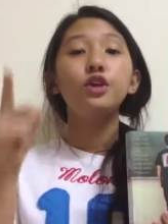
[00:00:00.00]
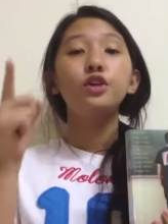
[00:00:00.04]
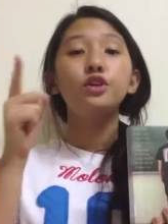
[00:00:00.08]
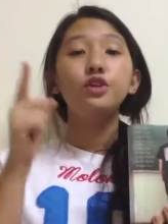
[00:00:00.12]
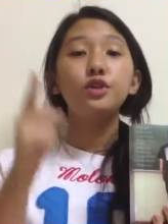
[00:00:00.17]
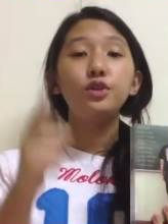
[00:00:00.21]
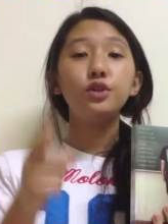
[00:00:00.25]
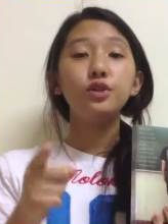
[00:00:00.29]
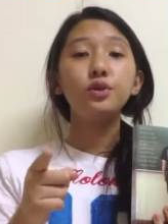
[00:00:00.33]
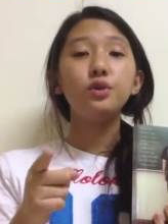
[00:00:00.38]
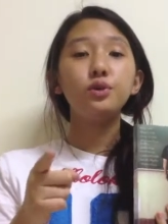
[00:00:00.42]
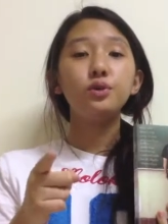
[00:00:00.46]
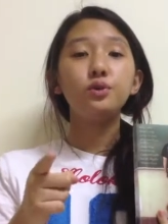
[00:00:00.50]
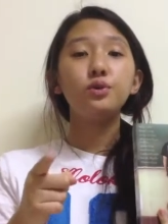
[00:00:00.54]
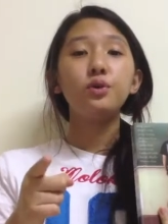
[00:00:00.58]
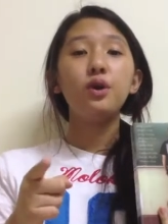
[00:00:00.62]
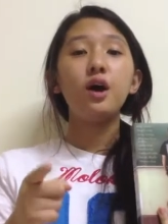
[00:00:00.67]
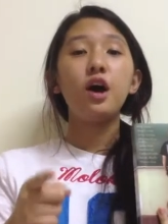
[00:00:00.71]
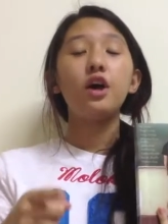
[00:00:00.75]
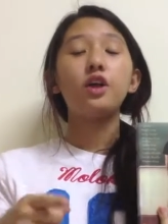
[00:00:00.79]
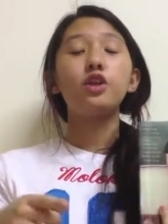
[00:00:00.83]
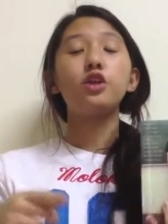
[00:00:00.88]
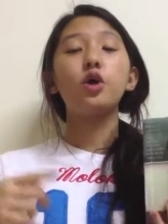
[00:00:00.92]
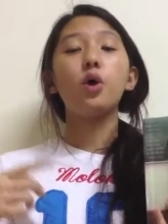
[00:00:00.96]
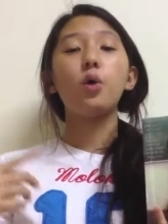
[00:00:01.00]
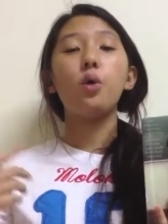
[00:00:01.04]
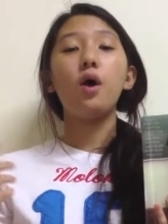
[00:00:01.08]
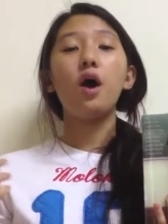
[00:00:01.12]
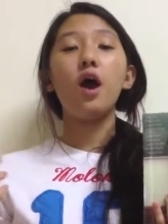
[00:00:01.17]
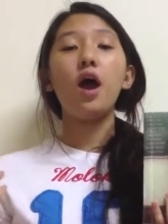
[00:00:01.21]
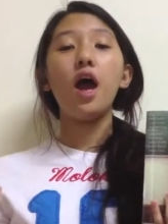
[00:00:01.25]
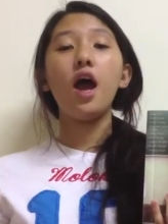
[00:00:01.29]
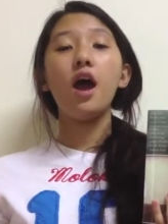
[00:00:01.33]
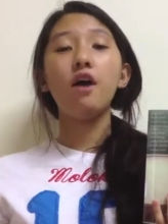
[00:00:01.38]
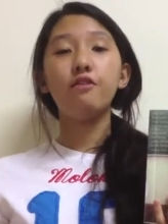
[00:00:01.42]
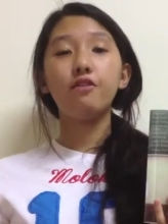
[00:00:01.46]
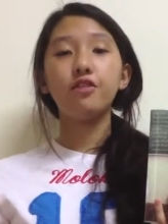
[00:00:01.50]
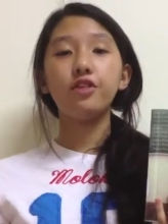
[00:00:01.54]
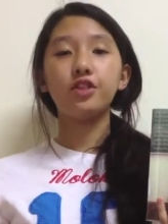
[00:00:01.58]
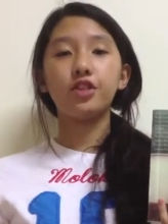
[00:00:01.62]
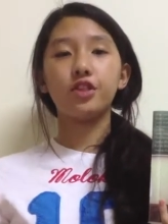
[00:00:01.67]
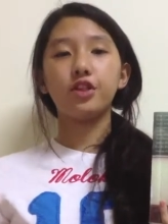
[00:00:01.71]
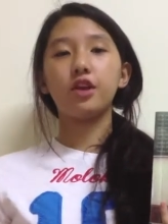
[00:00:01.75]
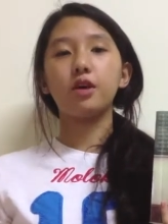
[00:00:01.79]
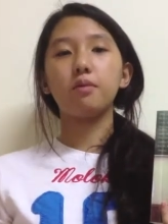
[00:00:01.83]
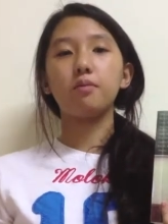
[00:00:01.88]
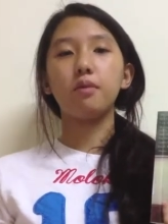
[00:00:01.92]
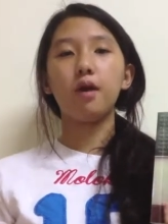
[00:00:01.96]
You know
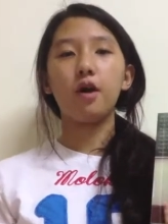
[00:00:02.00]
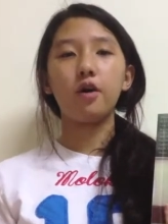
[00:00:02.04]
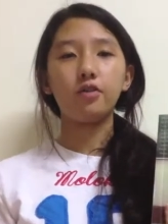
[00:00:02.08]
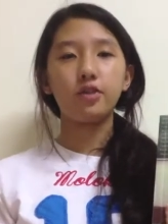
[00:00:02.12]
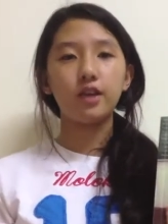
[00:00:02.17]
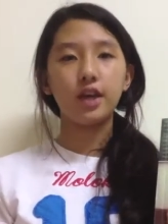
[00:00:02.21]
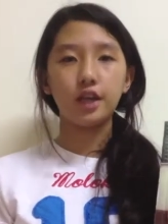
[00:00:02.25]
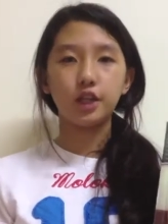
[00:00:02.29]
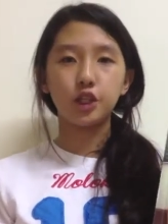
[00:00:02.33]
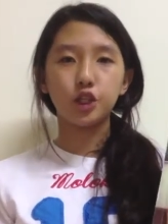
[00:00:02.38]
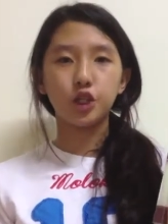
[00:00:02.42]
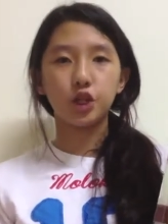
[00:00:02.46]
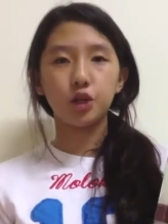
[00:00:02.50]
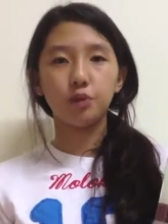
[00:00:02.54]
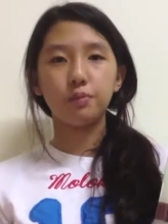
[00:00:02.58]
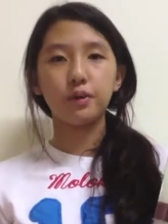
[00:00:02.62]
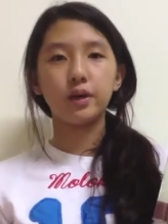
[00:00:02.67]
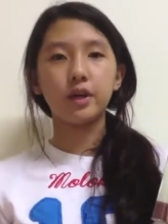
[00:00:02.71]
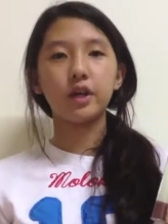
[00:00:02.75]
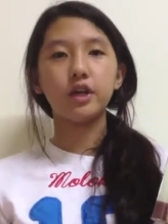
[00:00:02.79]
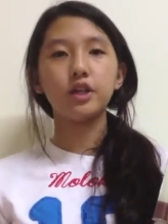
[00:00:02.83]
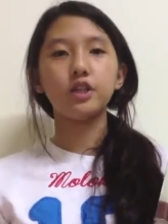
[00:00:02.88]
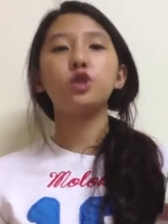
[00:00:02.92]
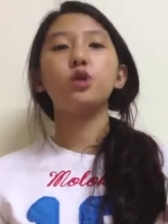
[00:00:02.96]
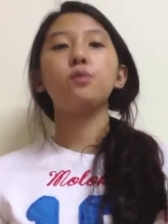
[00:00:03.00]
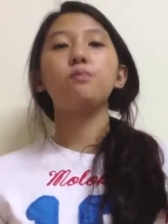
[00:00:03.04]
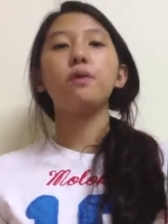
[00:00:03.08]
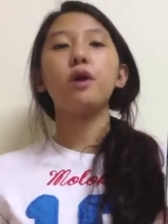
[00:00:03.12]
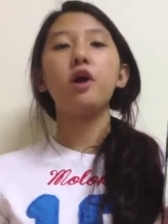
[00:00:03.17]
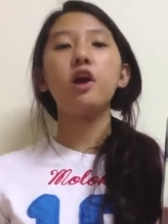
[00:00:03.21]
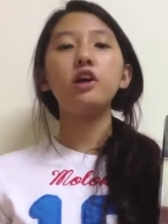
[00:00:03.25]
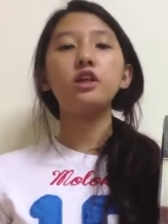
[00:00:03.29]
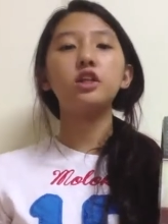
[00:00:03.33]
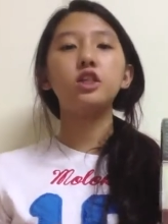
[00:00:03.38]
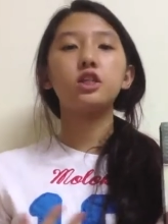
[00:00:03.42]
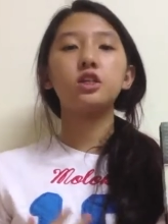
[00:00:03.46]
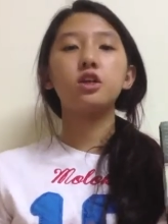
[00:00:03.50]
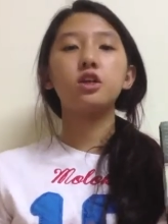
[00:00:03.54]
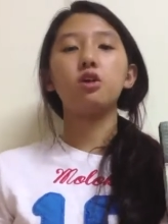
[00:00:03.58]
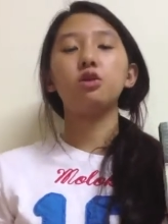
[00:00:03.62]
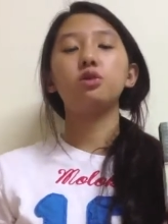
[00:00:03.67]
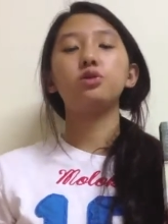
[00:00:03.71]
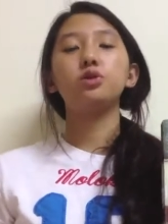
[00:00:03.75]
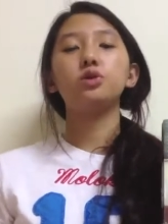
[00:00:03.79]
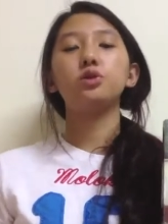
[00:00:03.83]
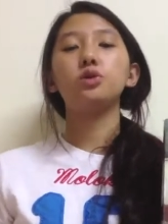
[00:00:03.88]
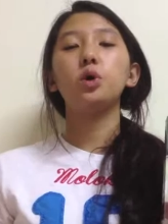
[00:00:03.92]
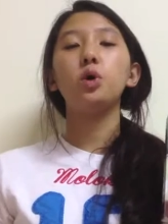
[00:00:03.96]
everything about nature because your parents
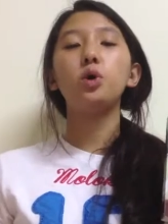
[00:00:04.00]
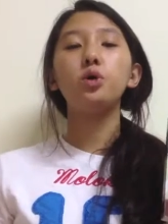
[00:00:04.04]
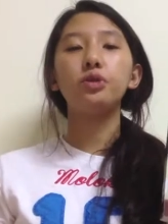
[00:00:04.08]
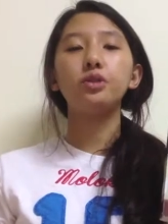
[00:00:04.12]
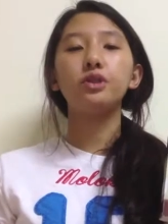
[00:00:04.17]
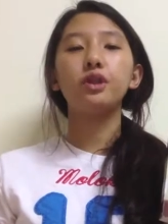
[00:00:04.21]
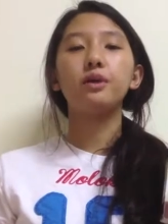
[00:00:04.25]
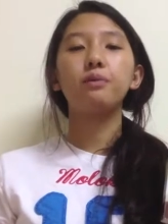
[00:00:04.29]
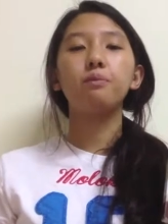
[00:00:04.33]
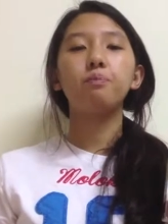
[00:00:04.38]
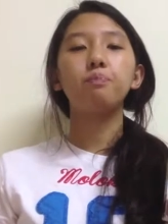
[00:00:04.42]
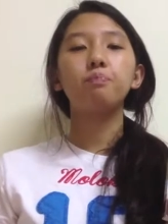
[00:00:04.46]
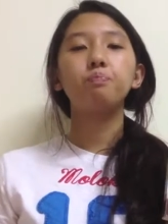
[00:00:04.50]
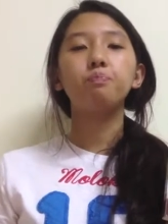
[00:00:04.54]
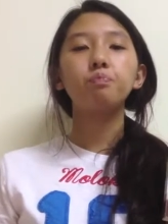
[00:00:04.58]
told them.